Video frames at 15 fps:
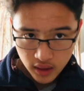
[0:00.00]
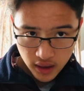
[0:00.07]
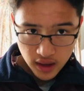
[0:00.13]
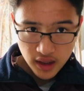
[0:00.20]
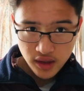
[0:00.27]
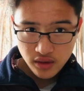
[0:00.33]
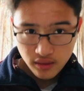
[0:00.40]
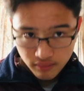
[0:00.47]

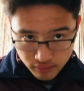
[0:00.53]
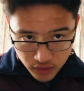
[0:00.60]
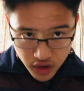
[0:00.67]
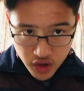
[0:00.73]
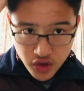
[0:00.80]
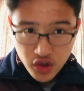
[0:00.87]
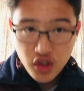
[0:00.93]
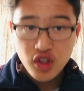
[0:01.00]
Yeah,
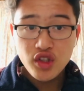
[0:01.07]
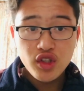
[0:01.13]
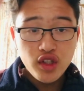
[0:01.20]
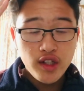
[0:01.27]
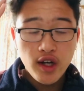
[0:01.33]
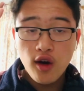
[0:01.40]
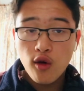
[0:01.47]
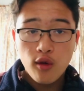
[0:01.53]
just, just
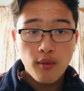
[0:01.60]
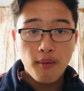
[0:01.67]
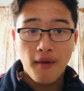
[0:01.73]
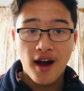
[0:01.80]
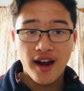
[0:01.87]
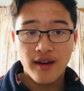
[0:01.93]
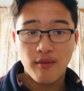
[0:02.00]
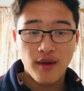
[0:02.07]
don't
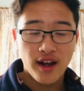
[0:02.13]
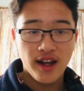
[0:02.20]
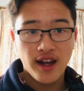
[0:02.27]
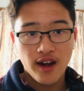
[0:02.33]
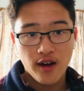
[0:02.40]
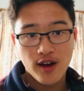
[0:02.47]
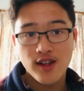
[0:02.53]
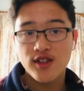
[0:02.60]
mind my
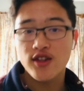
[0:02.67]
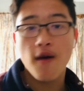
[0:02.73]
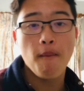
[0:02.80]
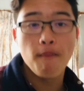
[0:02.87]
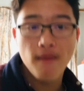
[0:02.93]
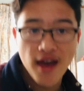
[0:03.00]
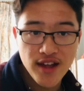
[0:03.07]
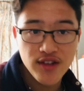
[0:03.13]
hair. It's a
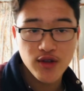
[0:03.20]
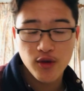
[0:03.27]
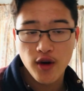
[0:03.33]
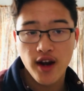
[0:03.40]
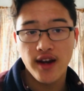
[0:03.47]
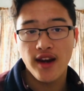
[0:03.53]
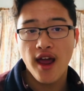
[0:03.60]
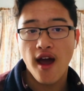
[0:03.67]
mess
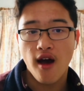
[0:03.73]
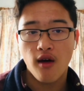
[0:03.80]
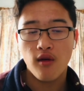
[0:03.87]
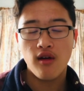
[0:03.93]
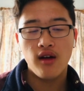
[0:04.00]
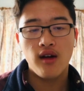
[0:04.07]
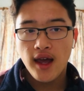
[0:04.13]
right now.